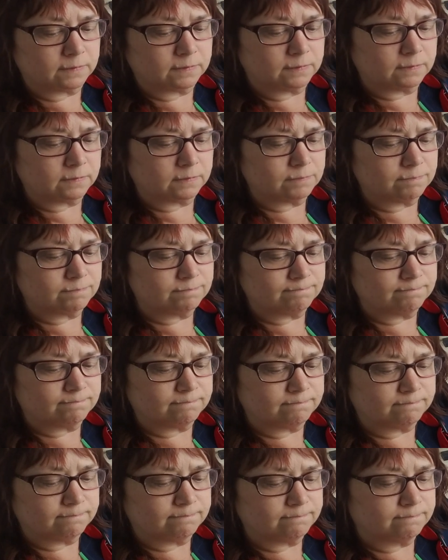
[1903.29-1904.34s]

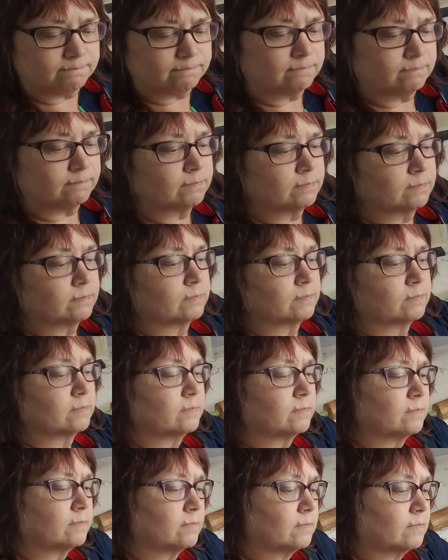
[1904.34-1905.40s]

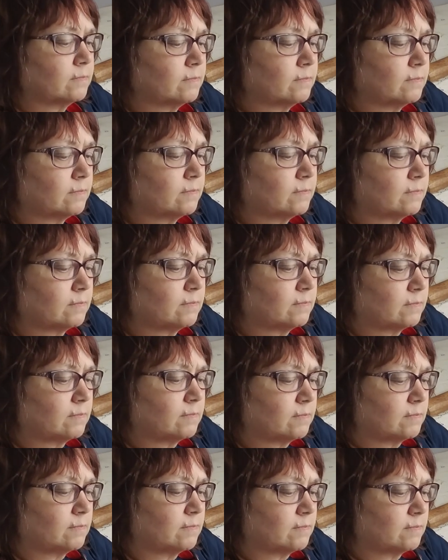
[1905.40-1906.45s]

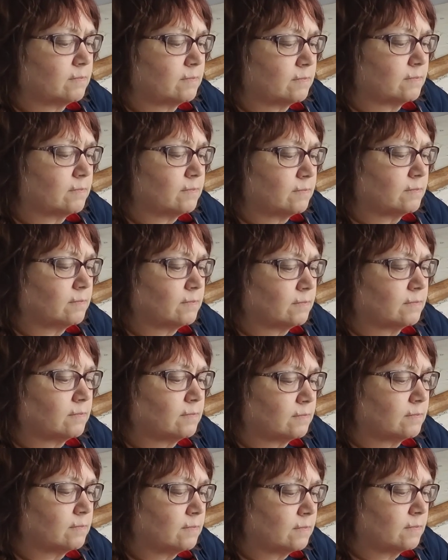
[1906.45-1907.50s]

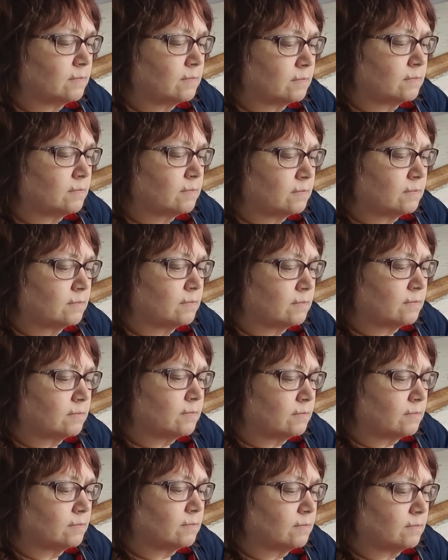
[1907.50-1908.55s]

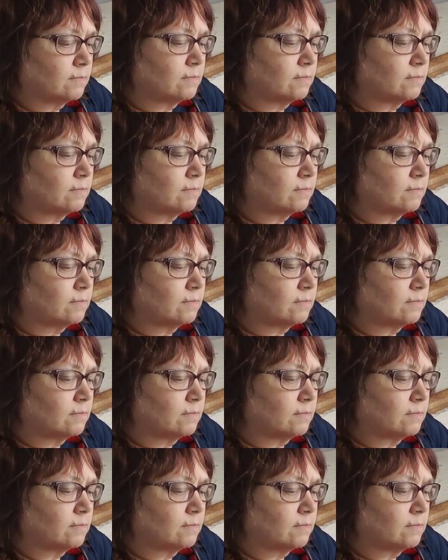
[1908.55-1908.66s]
Nobody speaks.